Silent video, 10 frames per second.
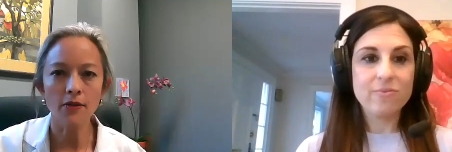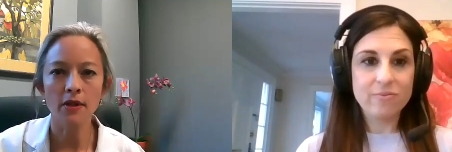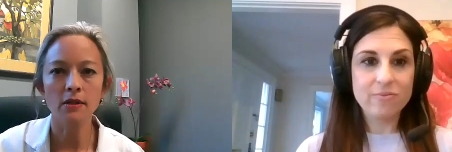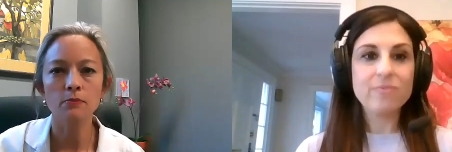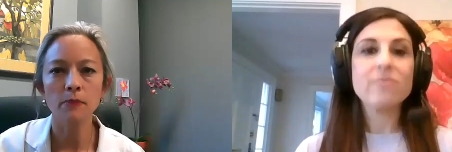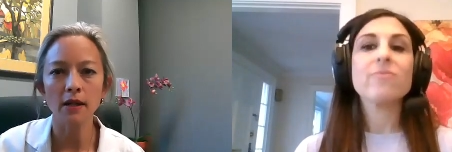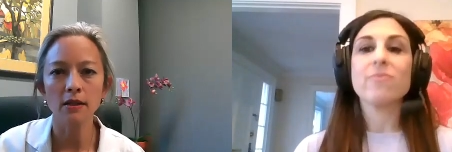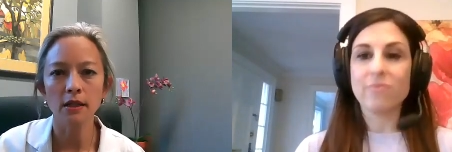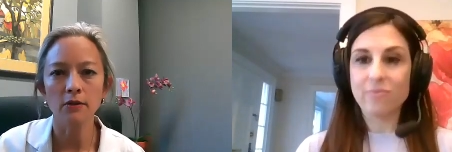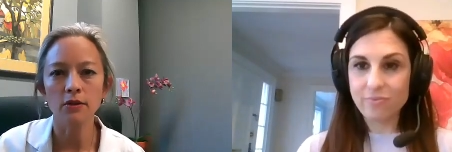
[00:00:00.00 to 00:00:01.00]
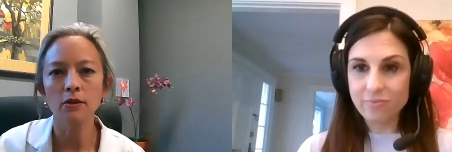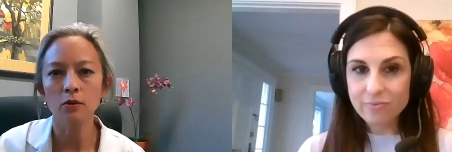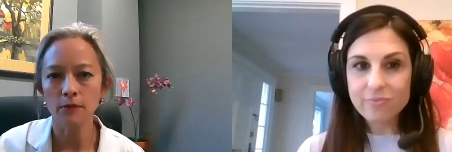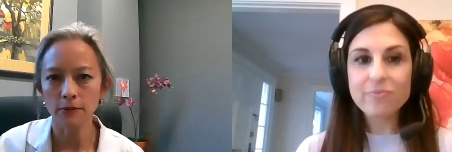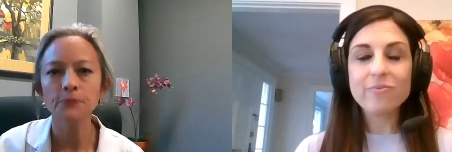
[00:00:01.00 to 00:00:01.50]
Speaker 1: things back down to
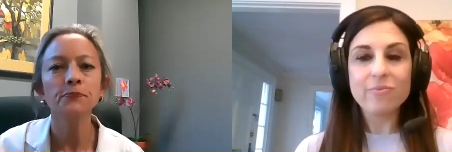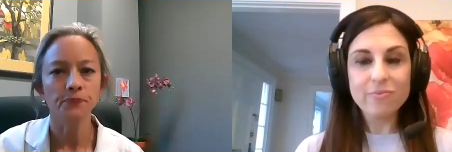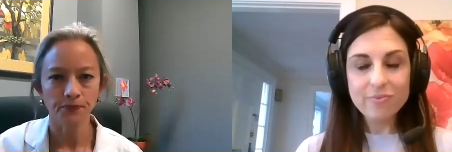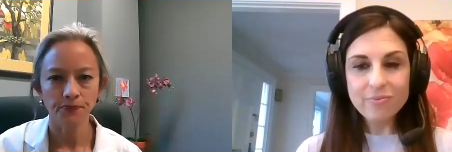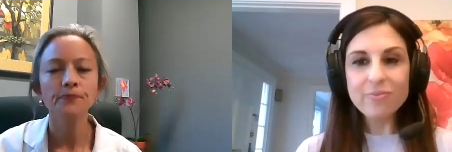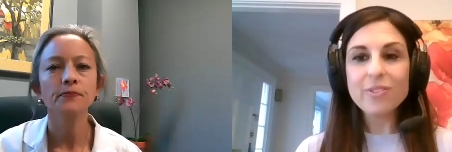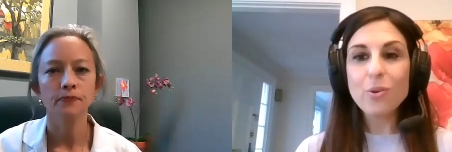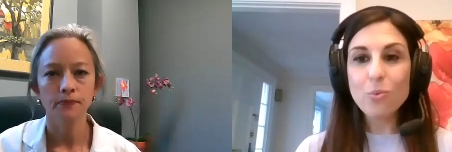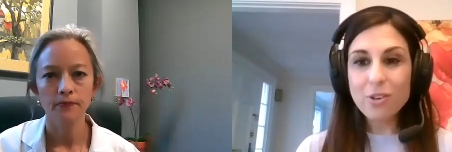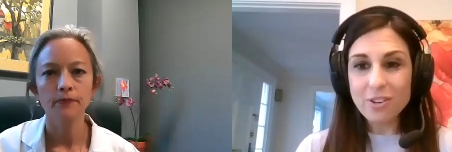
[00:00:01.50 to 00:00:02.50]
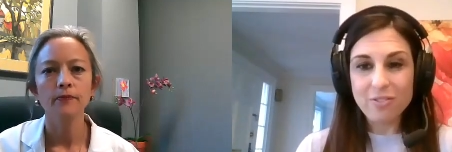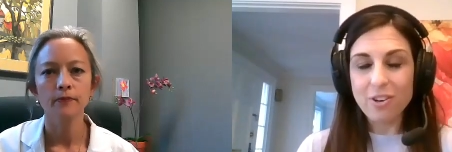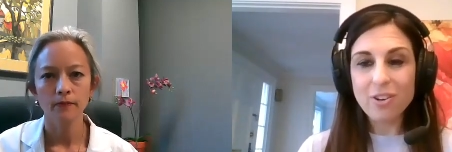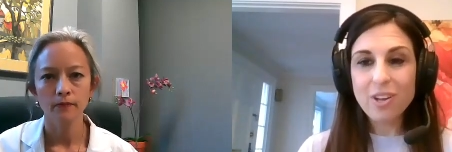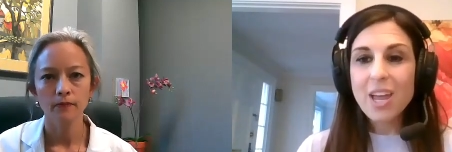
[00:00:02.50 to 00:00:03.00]
normal.
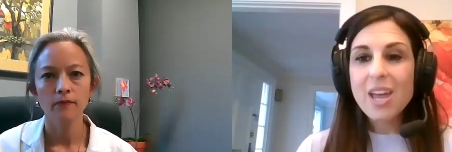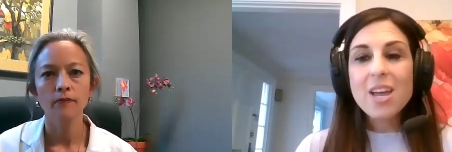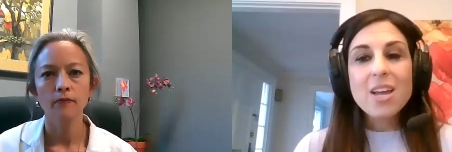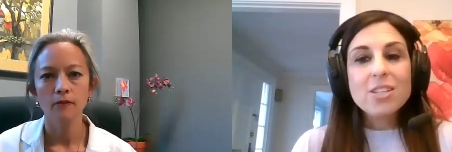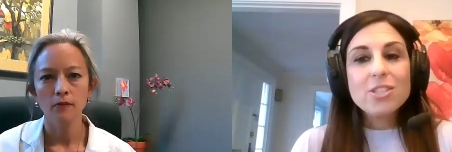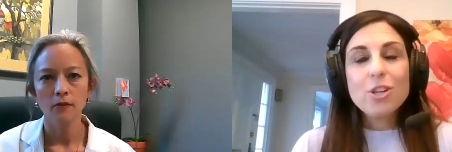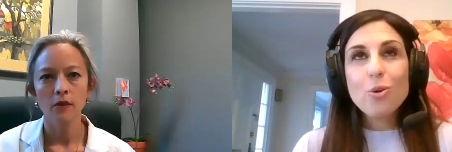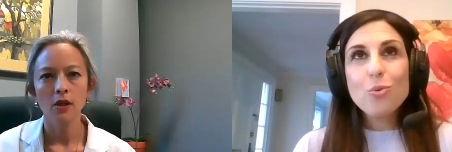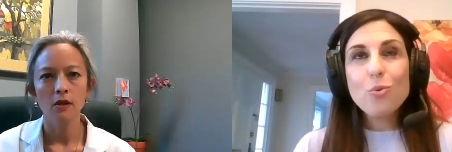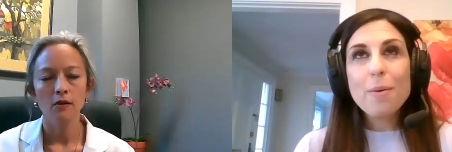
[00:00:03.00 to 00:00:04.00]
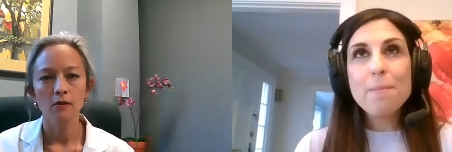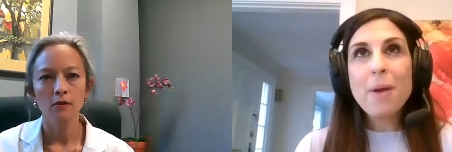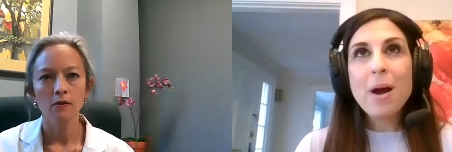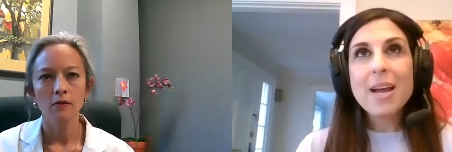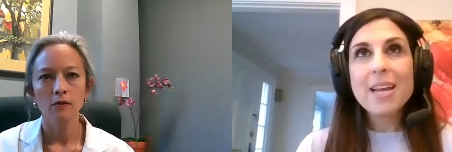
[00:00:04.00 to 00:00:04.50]
Speaker 2: Wonderful. So
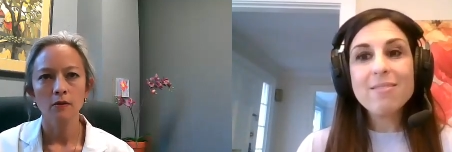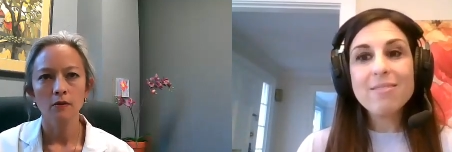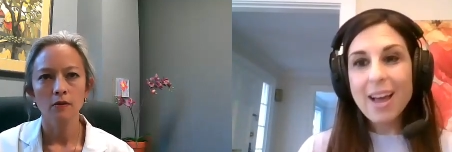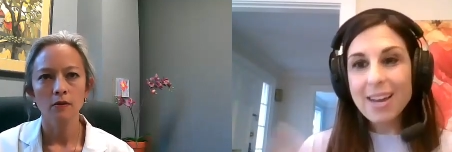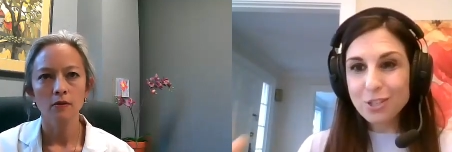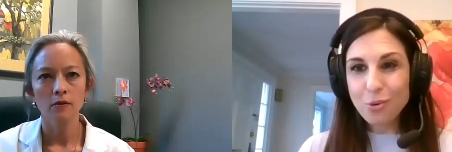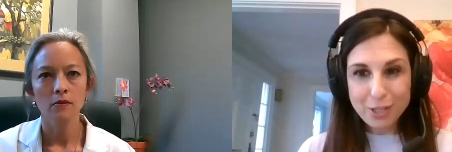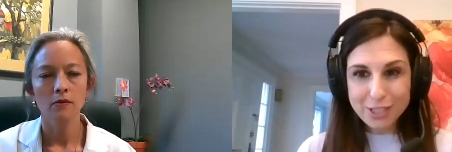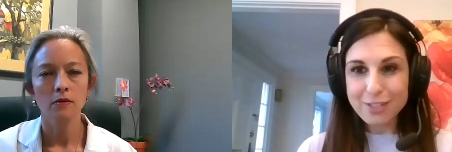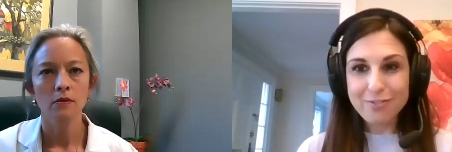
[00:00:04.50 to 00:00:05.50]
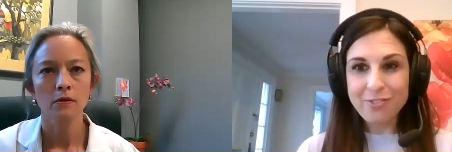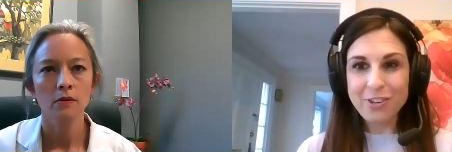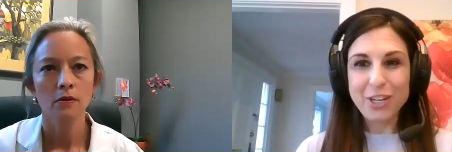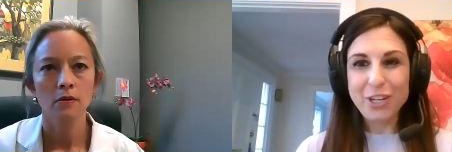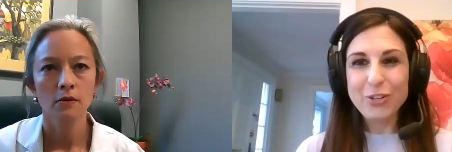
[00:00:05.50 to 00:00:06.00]
my last question for
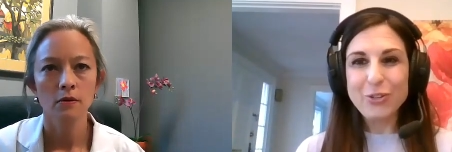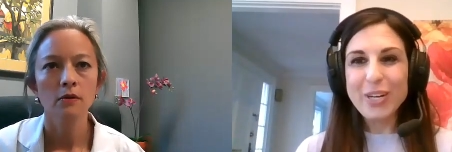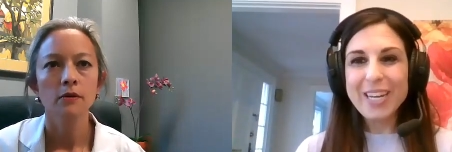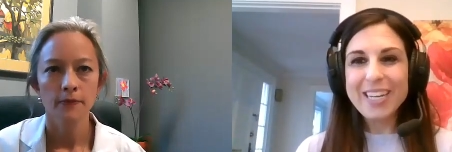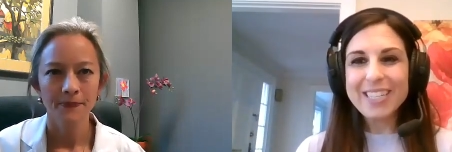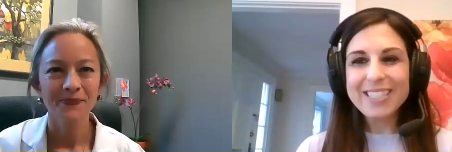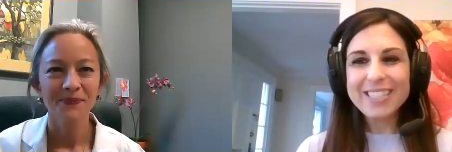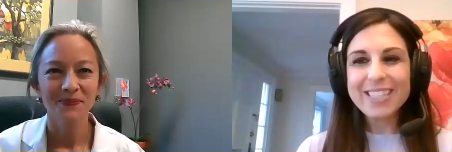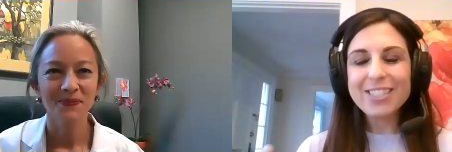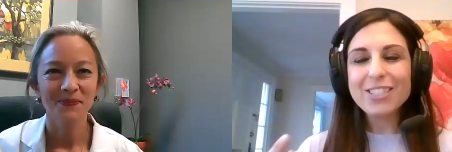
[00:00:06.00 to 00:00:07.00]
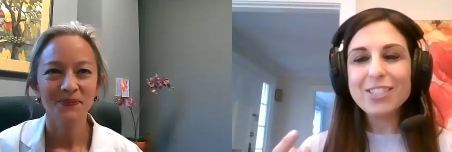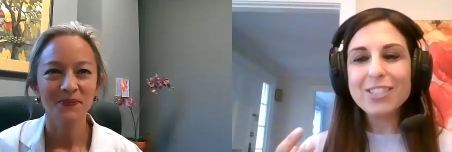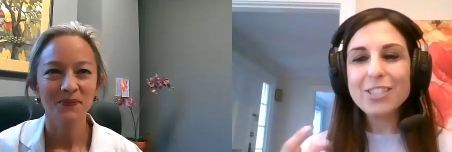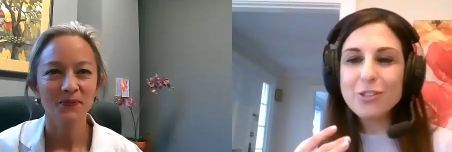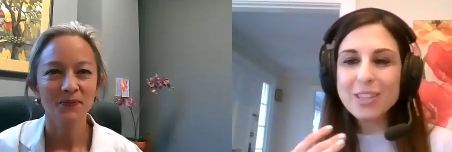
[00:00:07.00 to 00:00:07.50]
you is,
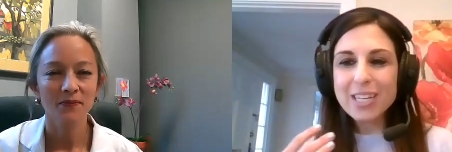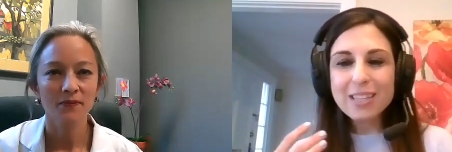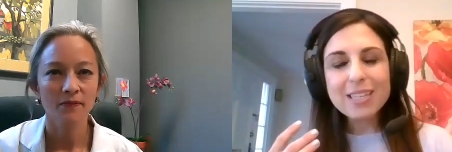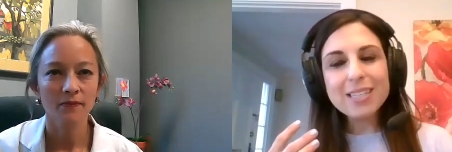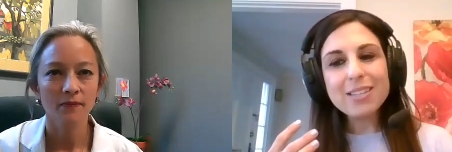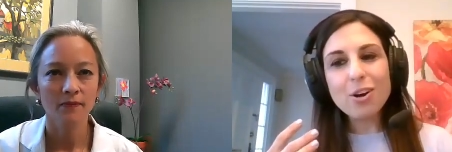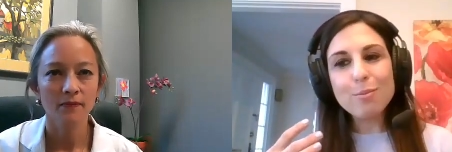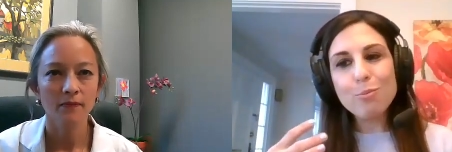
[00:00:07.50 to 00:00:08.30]
do you think these are